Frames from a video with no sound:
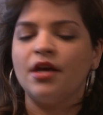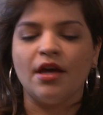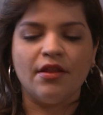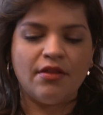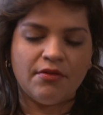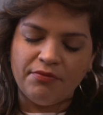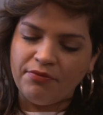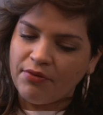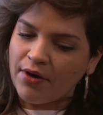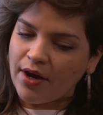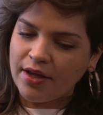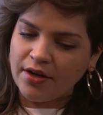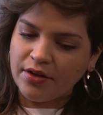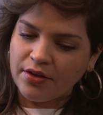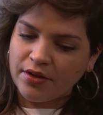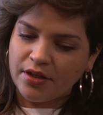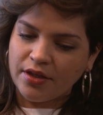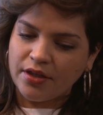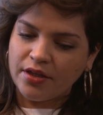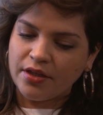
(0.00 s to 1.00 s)
And then
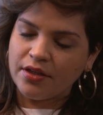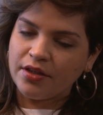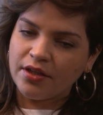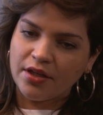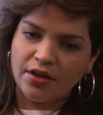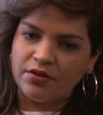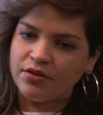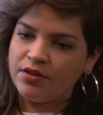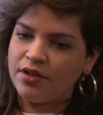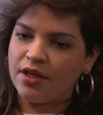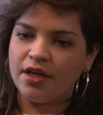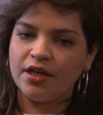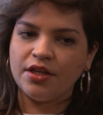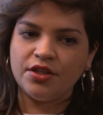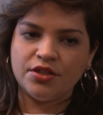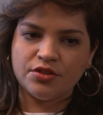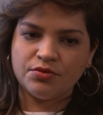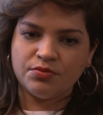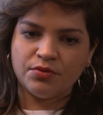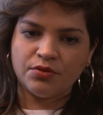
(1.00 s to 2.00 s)
finally, the other day, he
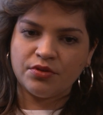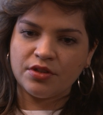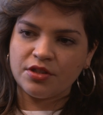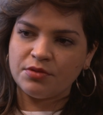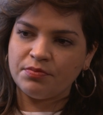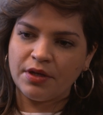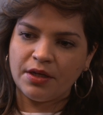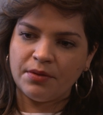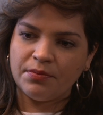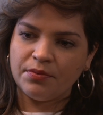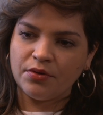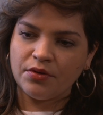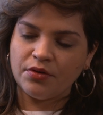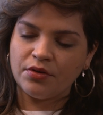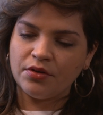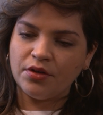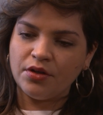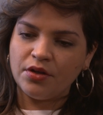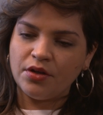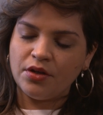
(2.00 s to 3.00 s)
just wrote this
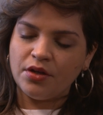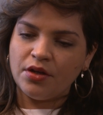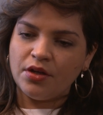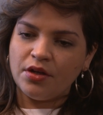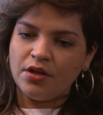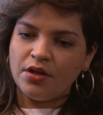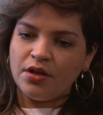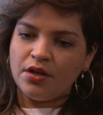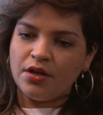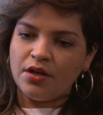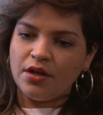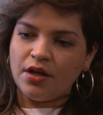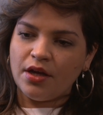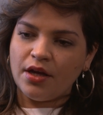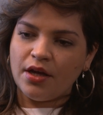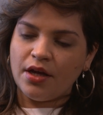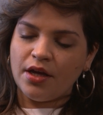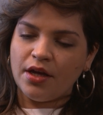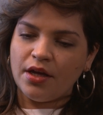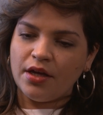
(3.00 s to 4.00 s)
paper.
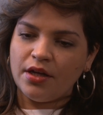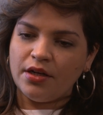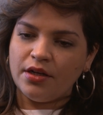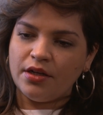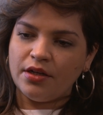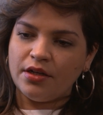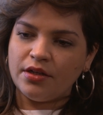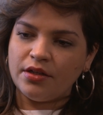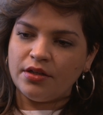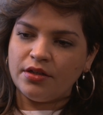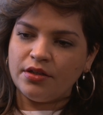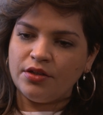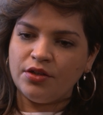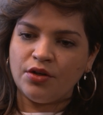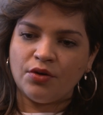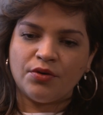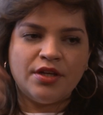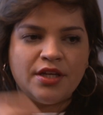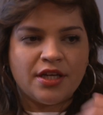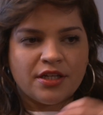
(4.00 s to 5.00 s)
And,
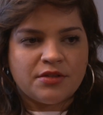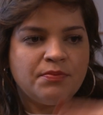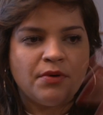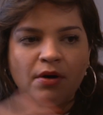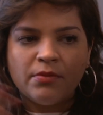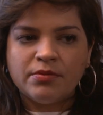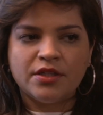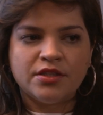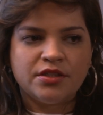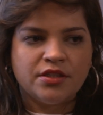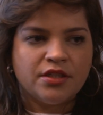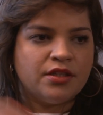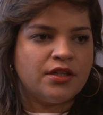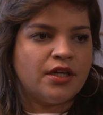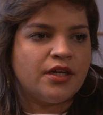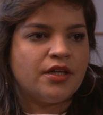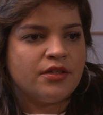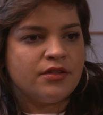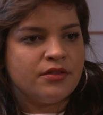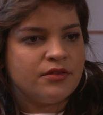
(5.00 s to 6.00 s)
he gets published in,
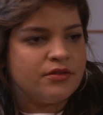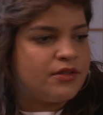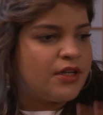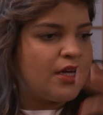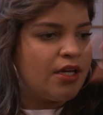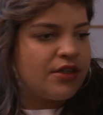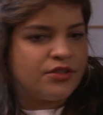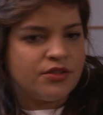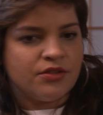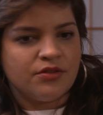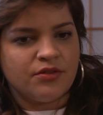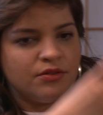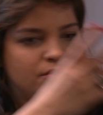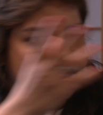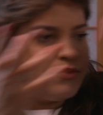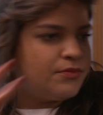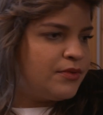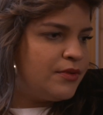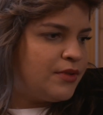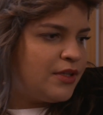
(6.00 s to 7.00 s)

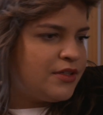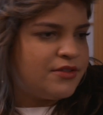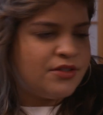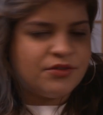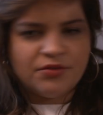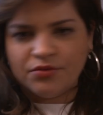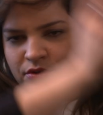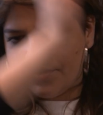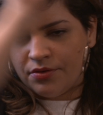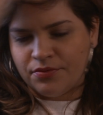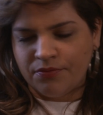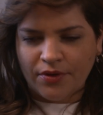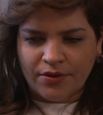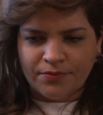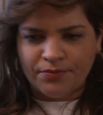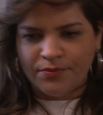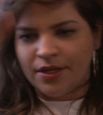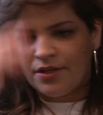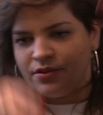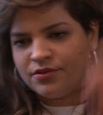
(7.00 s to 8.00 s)
National Institute
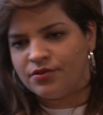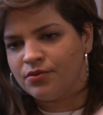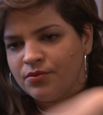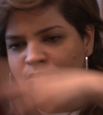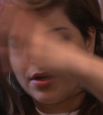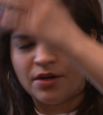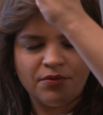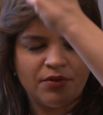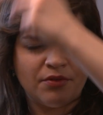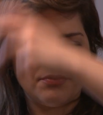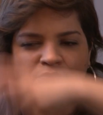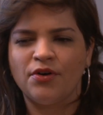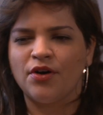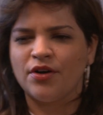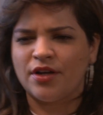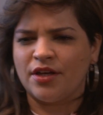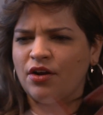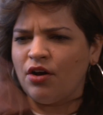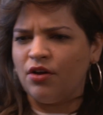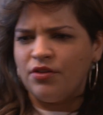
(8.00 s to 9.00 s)
of Mental, whatever the
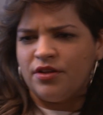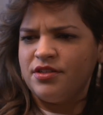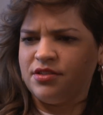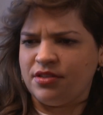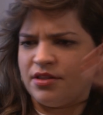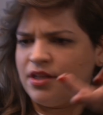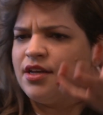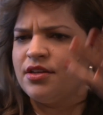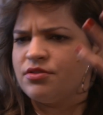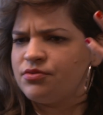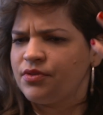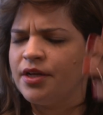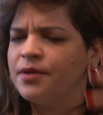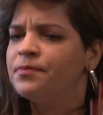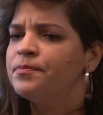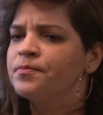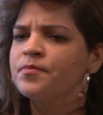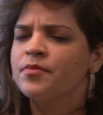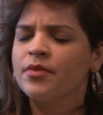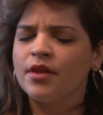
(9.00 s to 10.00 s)
fuck, and all these things,
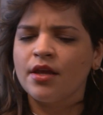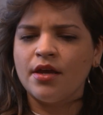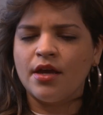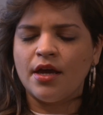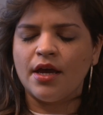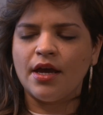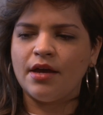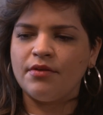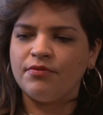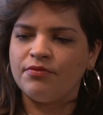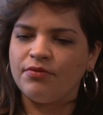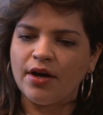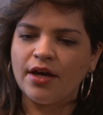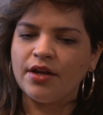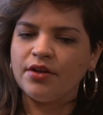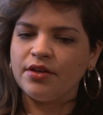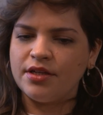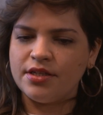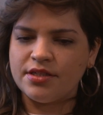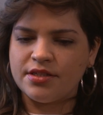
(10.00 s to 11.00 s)
right? And
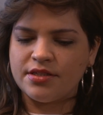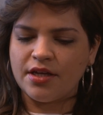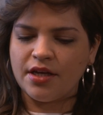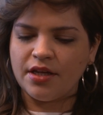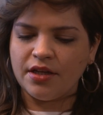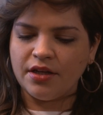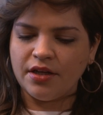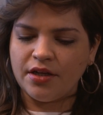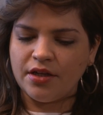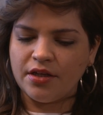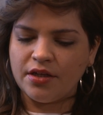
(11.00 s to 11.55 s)
finally he said,